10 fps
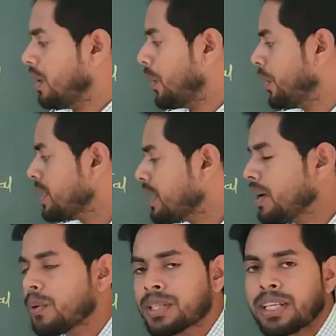
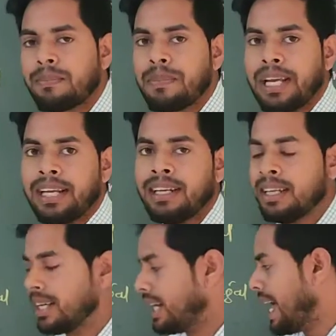Western coastal
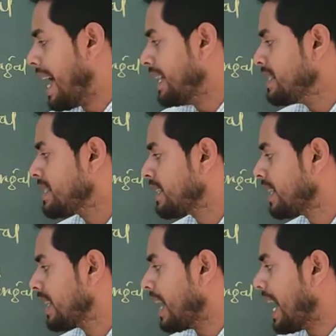plain lies
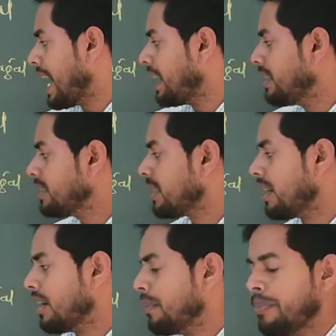along
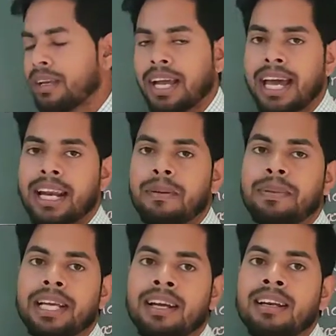the
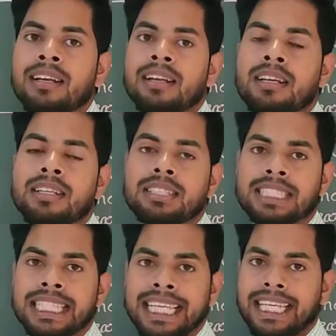Arabian
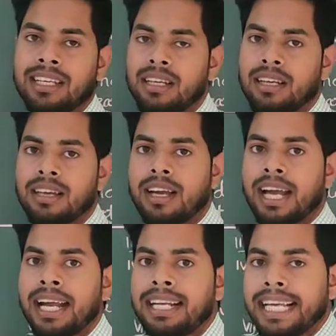Sea
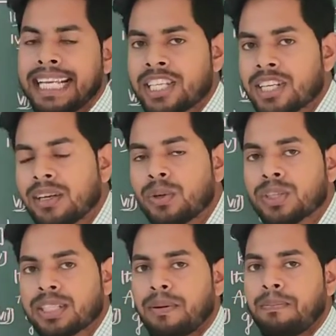and eastern
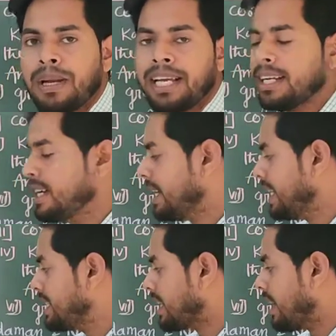coastal plain
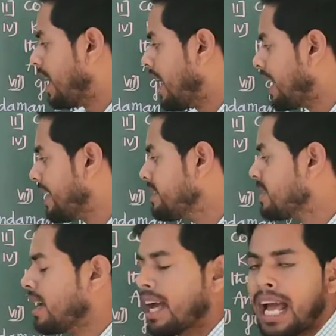it lies
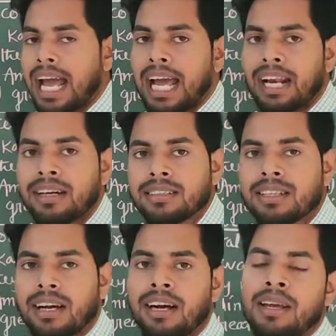along
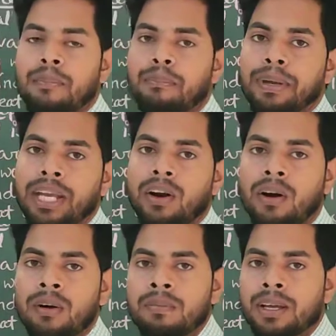the Bay
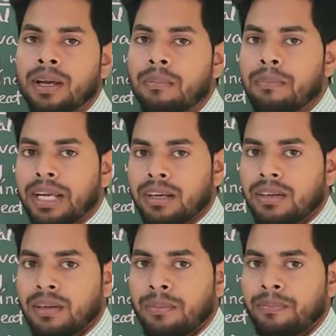of
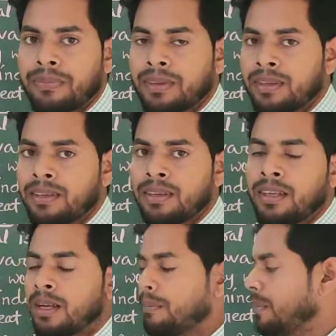Bengal.
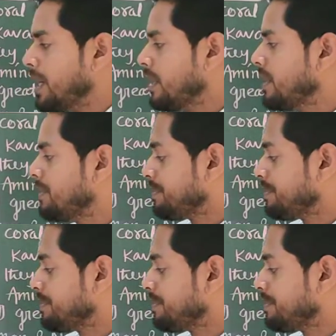But